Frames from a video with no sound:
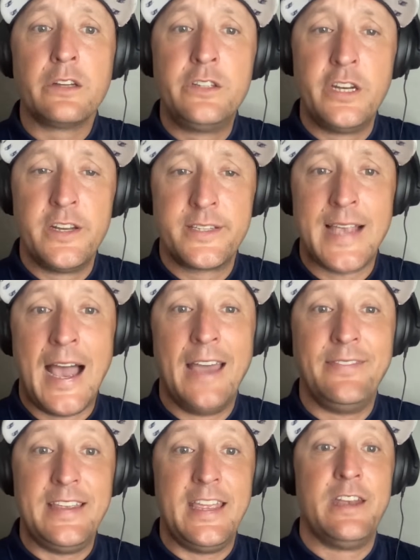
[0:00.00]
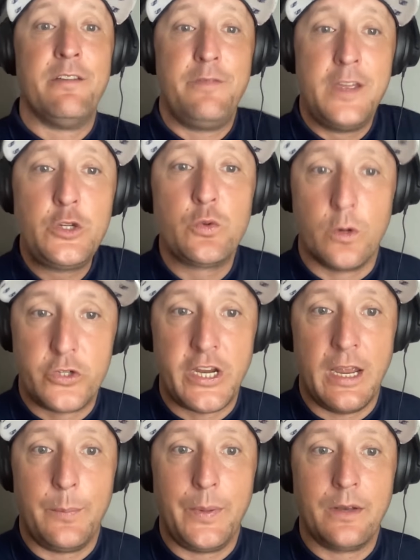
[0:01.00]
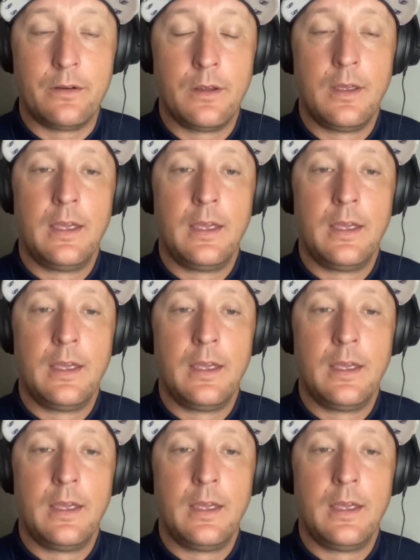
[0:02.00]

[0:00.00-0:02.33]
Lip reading: to decide the individual champion.